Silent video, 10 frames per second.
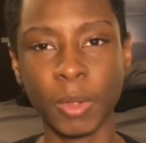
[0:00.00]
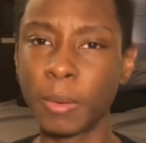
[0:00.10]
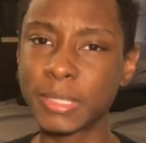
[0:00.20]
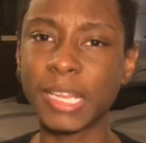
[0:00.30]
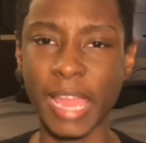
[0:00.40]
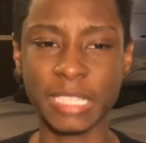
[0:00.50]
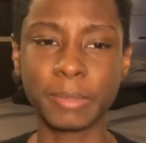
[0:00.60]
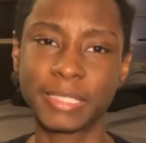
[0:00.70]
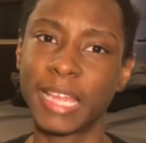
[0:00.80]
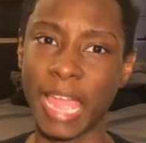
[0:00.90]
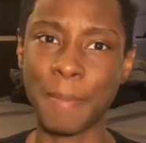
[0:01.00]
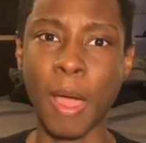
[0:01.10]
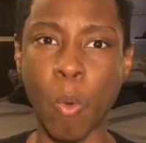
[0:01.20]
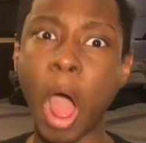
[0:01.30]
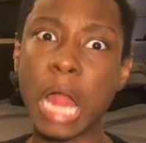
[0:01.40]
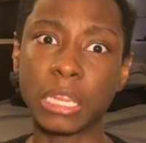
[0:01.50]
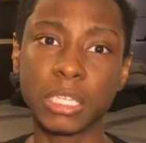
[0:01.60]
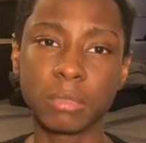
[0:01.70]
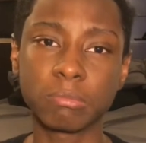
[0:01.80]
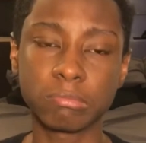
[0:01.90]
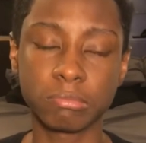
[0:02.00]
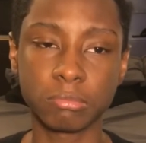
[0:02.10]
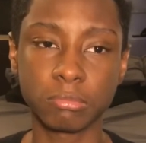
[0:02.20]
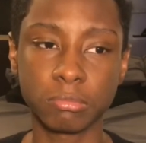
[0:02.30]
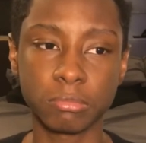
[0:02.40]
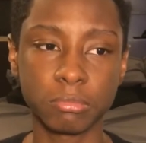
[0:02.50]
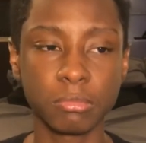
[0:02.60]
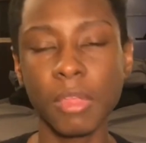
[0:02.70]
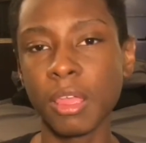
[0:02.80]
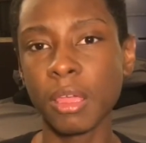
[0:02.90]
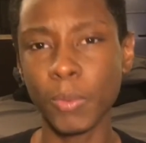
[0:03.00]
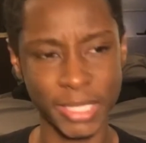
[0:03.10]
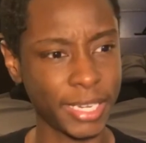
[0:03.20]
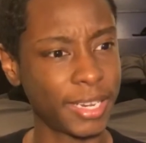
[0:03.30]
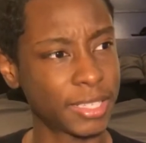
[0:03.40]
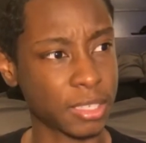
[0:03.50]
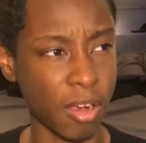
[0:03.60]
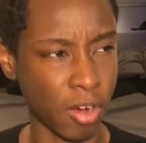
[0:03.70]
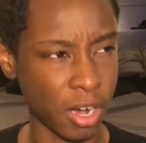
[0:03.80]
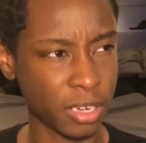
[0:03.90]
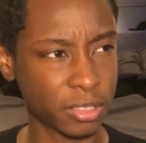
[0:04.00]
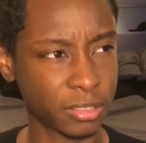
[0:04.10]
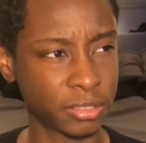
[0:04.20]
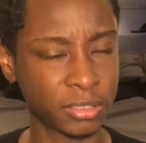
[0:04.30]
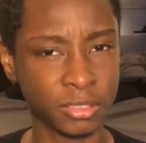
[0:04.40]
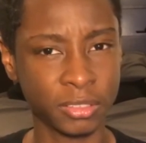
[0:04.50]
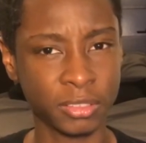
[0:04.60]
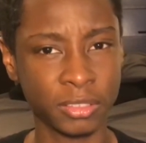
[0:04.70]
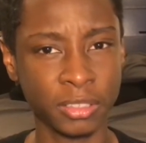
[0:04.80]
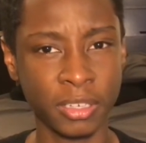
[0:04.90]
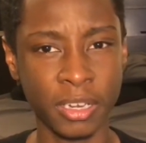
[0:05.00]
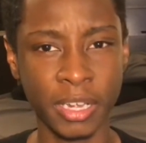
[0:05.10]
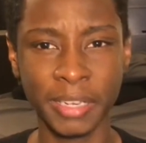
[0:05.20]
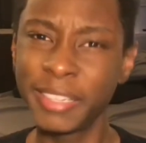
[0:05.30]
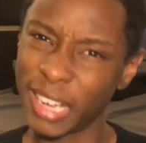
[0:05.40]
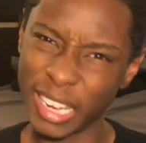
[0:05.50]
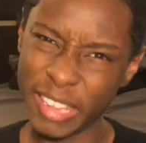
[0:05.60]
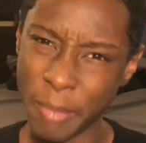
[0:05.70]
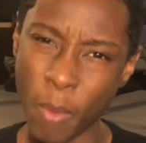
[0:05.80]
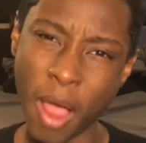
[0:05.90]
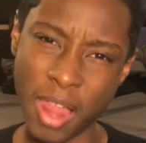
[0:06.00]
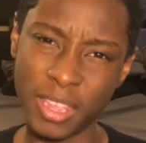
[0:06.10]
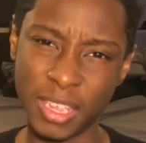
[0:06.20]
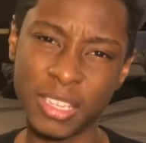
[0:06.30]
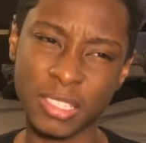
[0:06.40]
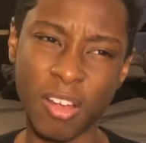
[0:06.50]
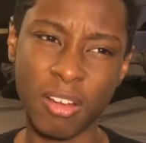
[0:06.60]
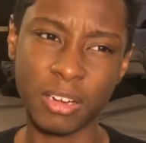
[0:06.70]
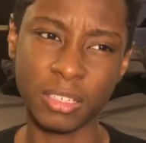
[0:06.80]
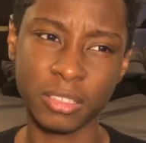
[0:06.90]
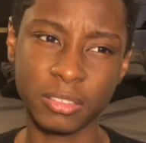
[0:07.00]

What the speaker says: where was the last place I had my wallet? Was it in this car? Did I leave my wallet in this car?